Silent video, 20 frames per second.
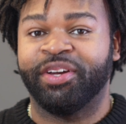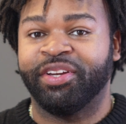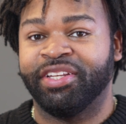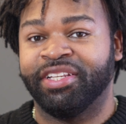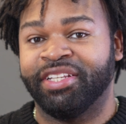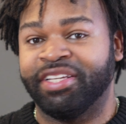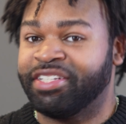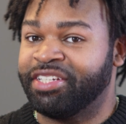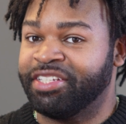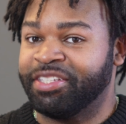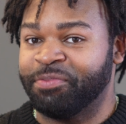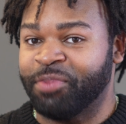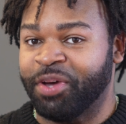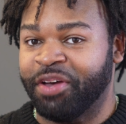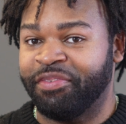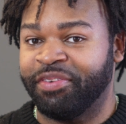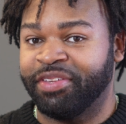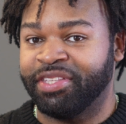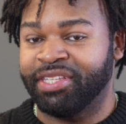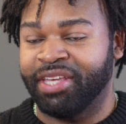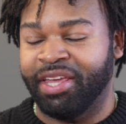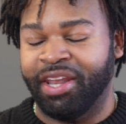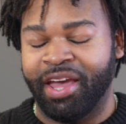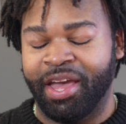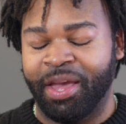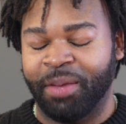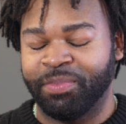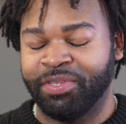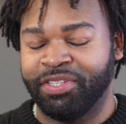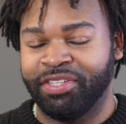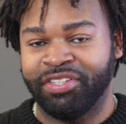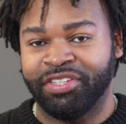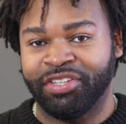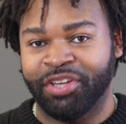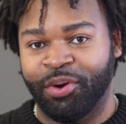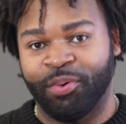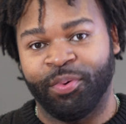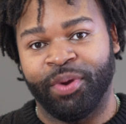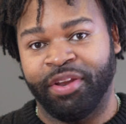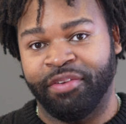delicious muffins, and I am
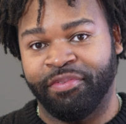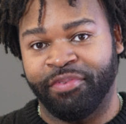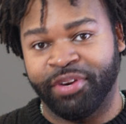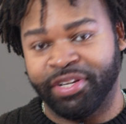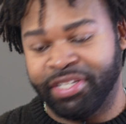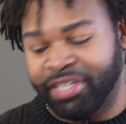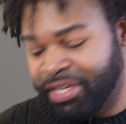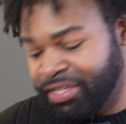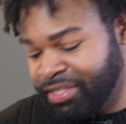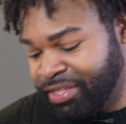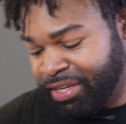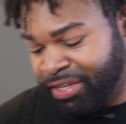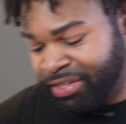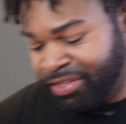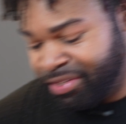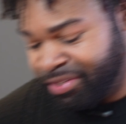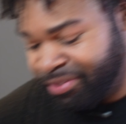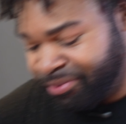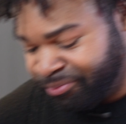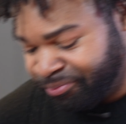so ready for a taste test.